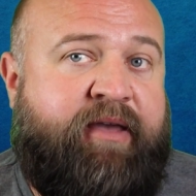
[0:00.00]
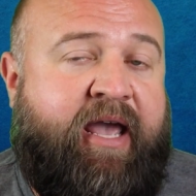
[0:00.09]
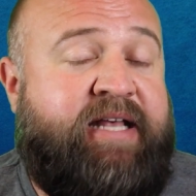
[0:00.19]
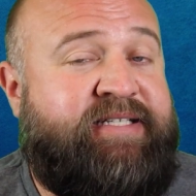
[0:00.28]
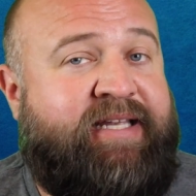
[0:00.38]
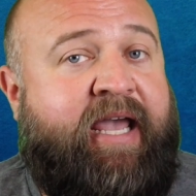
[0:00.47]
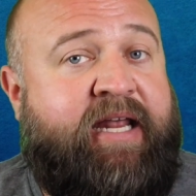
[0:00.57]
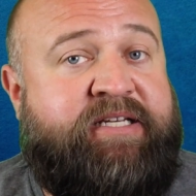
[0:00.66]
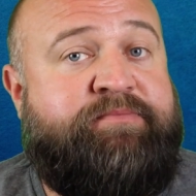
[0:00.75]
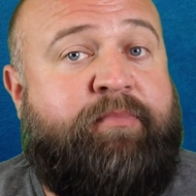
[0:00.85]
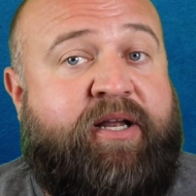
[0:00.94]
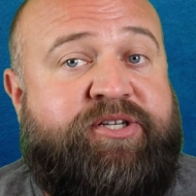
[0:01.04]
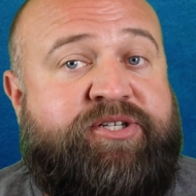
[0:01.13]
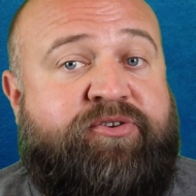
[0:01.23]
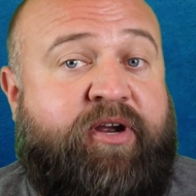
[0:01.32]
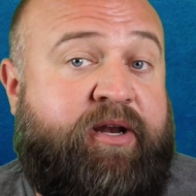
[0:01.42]
hasn't had as
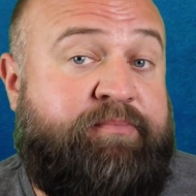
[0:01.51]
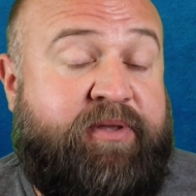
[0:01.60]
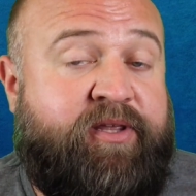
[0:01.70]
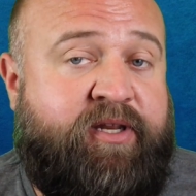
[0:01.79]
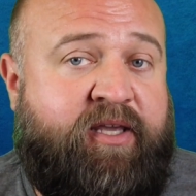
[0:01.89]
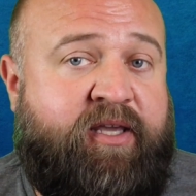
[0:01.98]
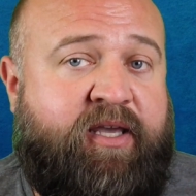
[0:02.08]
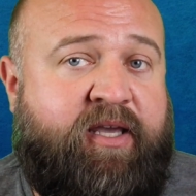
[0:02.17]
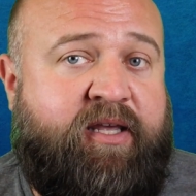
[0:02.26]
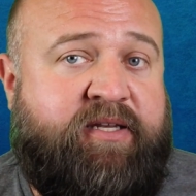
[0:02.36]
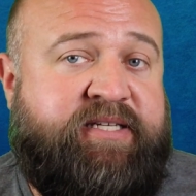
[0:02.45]
much credibility in